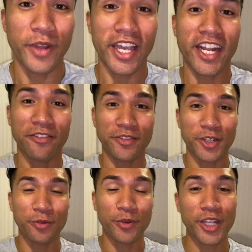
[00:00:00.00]
right after,
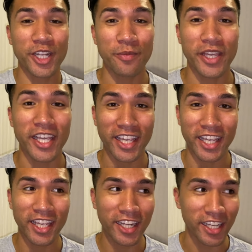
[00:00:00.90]
we're gonna be
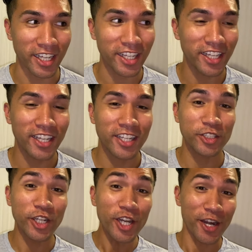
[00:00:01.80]
eating
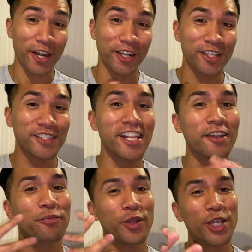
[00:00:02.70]
dinner. It's
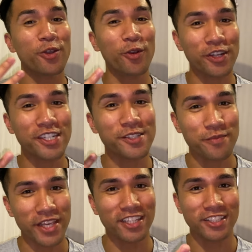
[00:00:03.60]
like pre-course
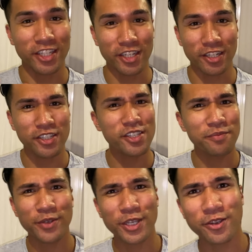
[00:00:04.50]
meal dinner. Is it
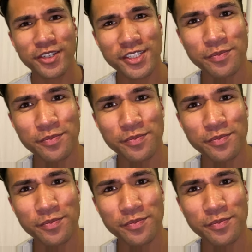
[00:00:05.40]
pre-course?